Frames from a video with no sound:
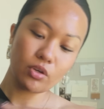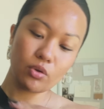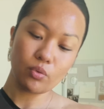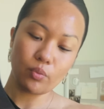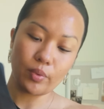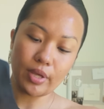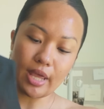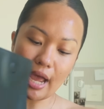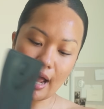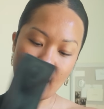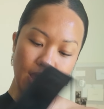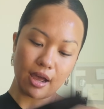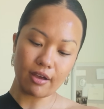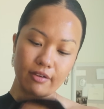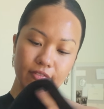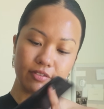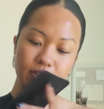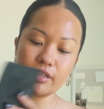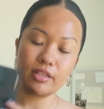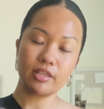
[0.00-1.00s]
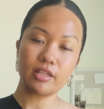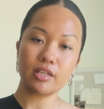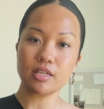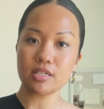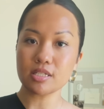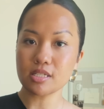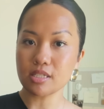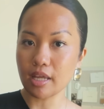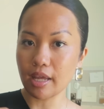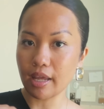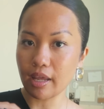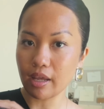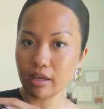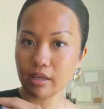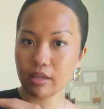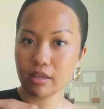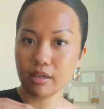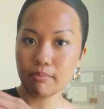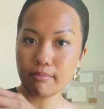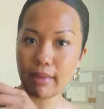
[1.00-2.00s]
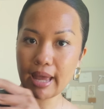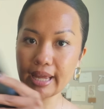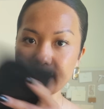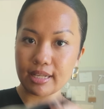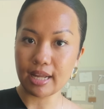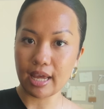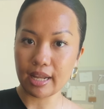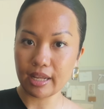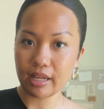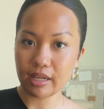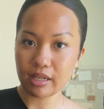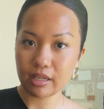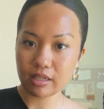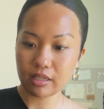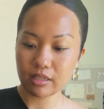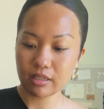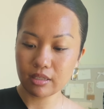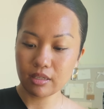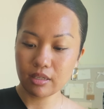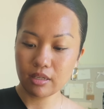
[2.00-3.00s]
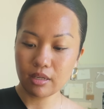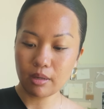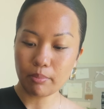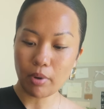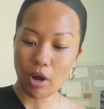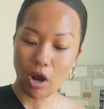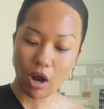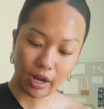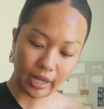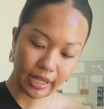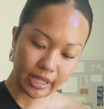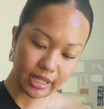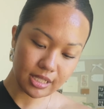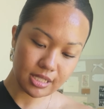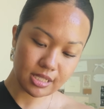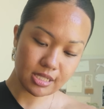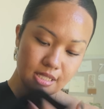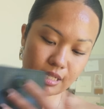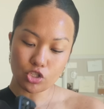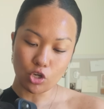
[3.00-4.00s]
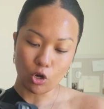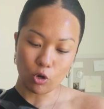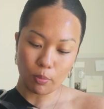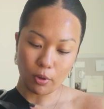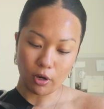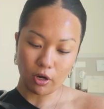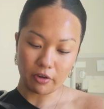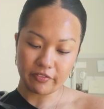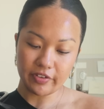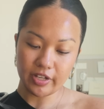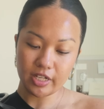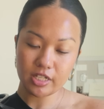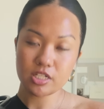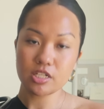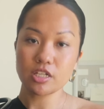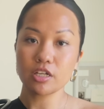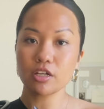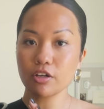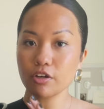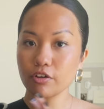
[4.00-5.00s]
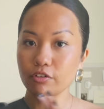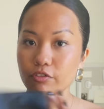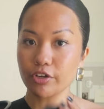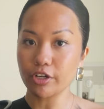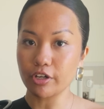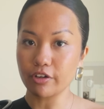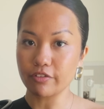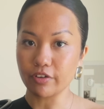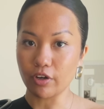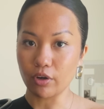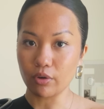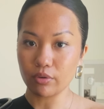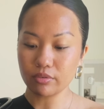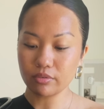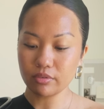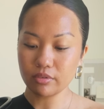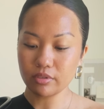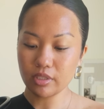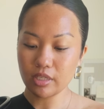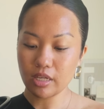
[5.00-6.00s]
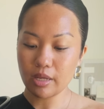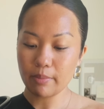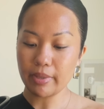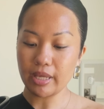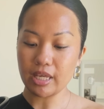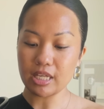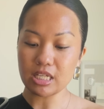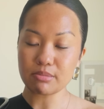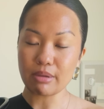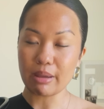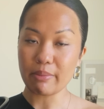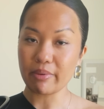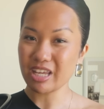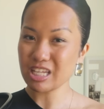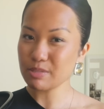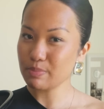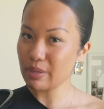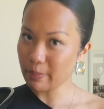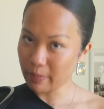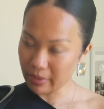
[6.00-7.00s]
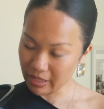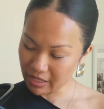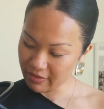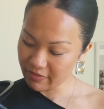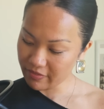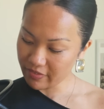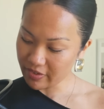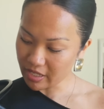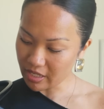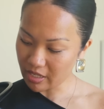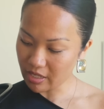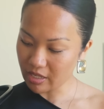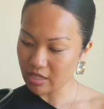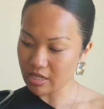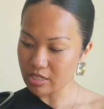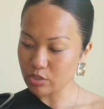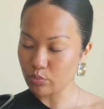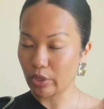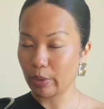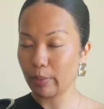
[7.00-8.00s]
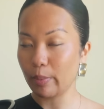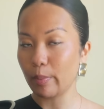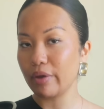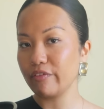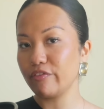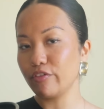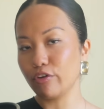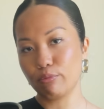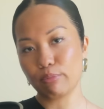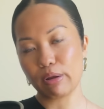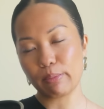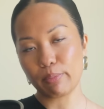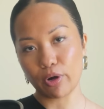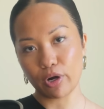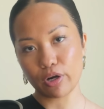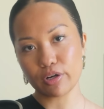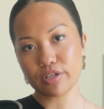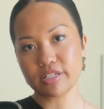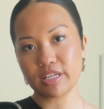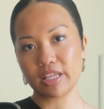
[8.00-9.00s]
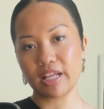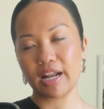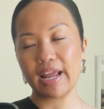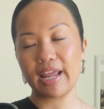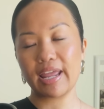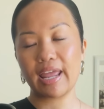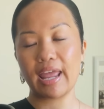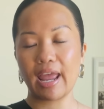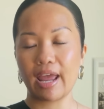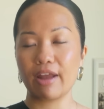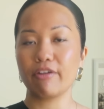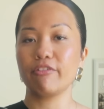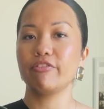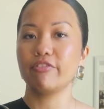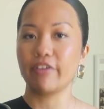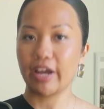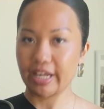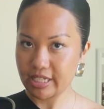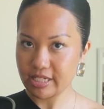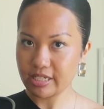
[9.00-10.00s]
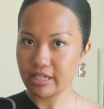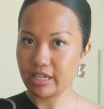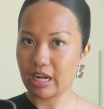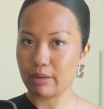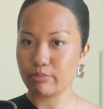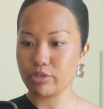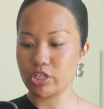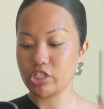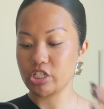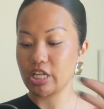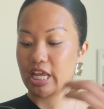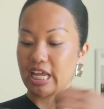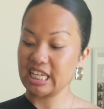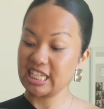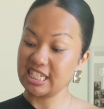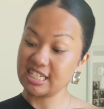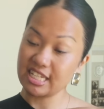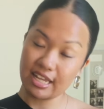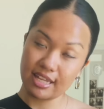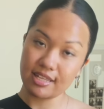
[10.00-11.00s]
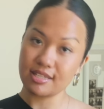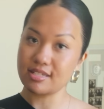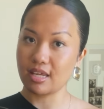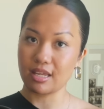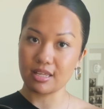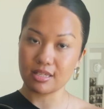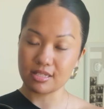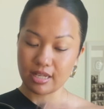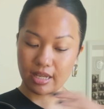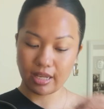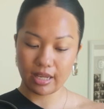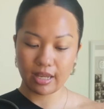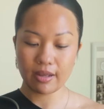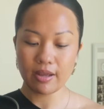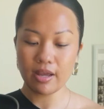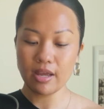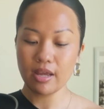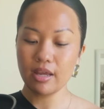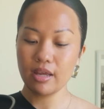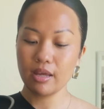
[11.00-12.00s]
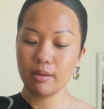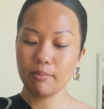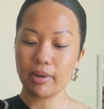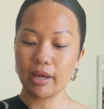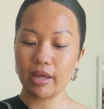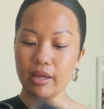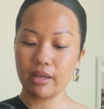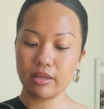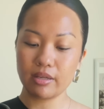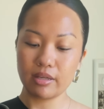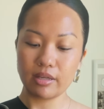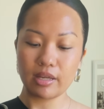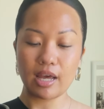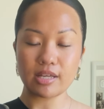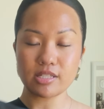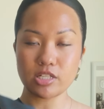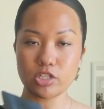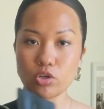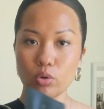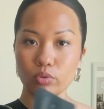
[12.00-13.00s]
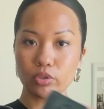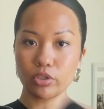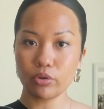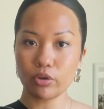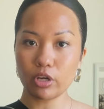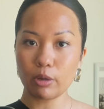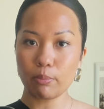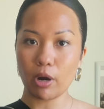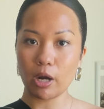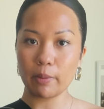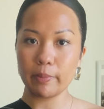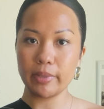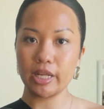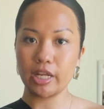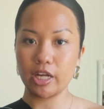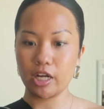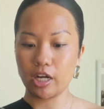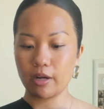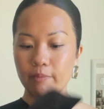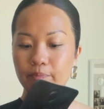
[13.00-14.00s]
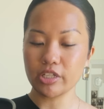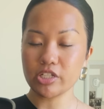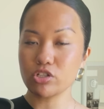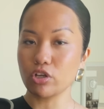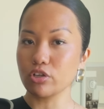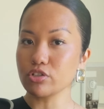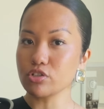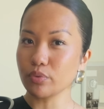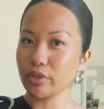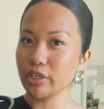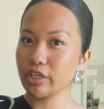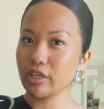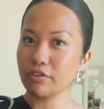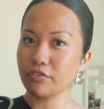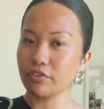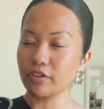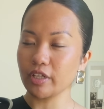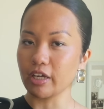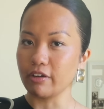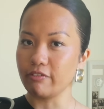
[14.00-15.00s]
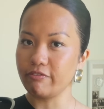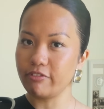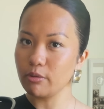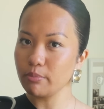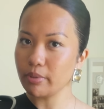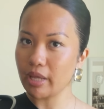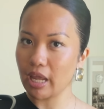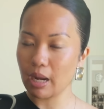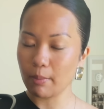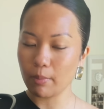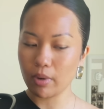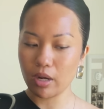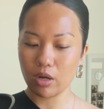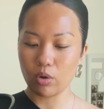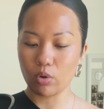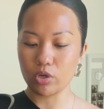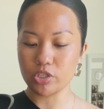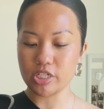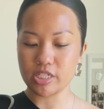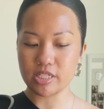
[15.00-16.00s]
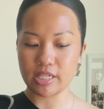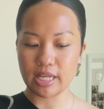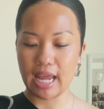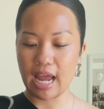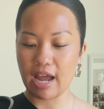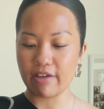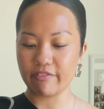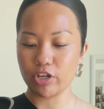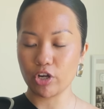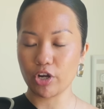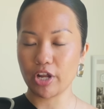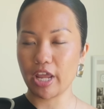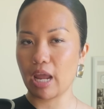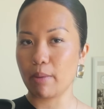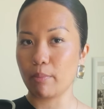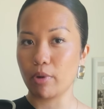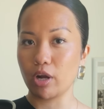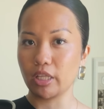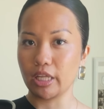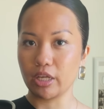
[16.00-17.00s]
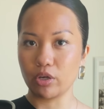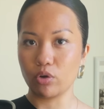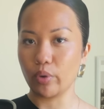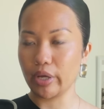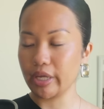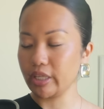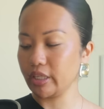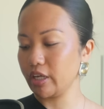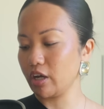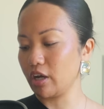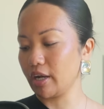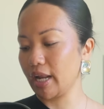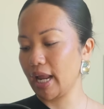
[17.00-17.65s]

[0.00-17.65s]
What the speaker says: we have these like magnetic pockets. So perfect for your phone, because my biggest pet peeve is when I put my phone in my purse and then I can't find it and I'm just like digging. But it has its own little compartment here. This is also really good for like a film camera or just like having your camera like quickly on